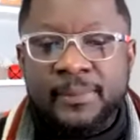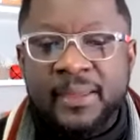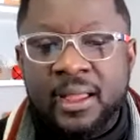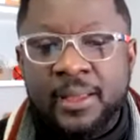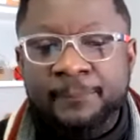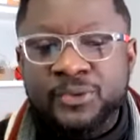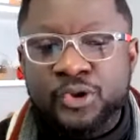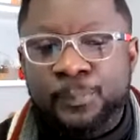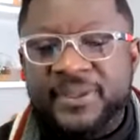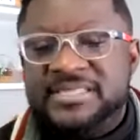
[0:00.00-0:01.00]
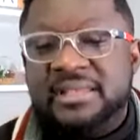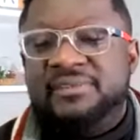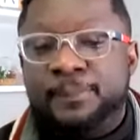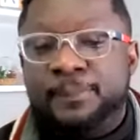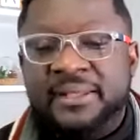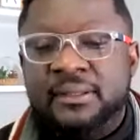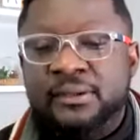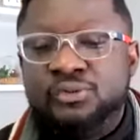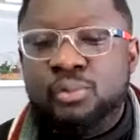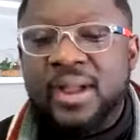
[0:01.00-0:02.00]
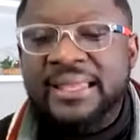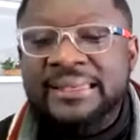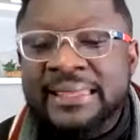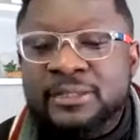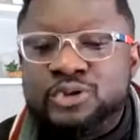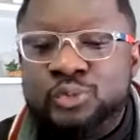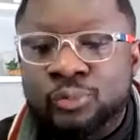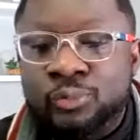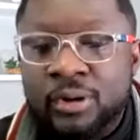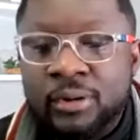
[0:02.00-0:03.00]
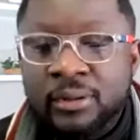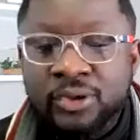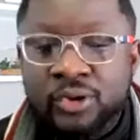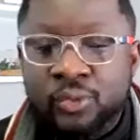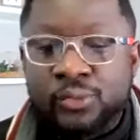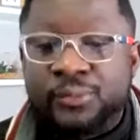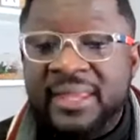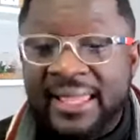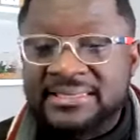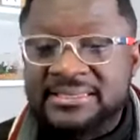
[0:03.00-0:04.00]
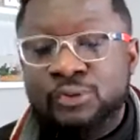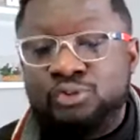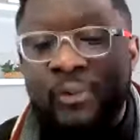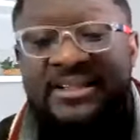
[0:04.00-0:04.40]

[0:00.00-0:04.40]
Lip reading: personal development do I need to create to